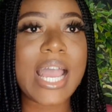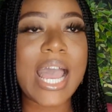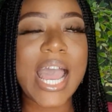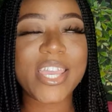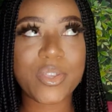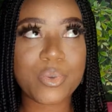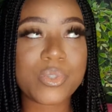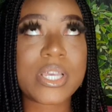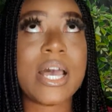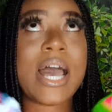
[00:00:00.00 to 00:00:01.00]
I
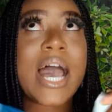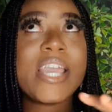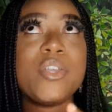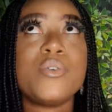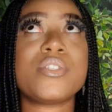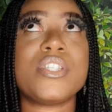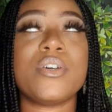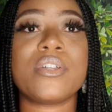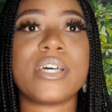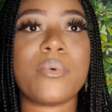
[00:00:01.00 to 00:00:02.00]
use the
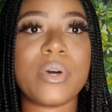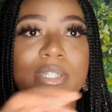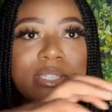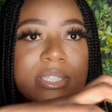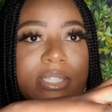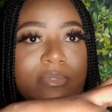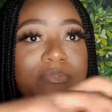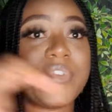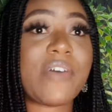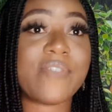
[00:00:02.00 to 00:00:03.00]
other one,
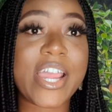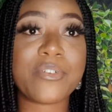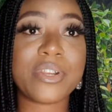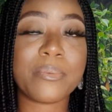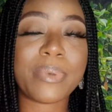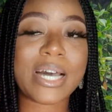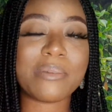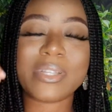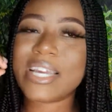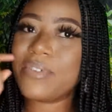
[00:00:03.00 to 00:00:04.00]
Virony pad,
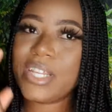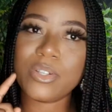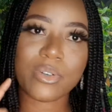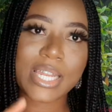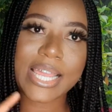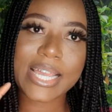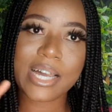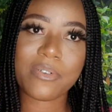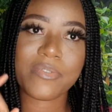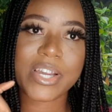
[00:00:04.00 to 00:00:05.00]
but I really don't like
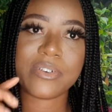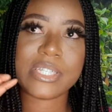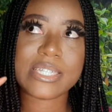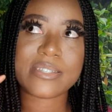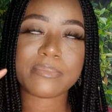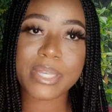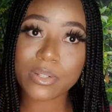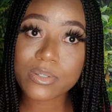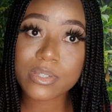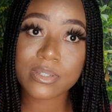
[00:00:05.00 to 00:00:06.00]
how Virony
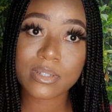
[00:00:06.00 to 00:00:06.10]
smells.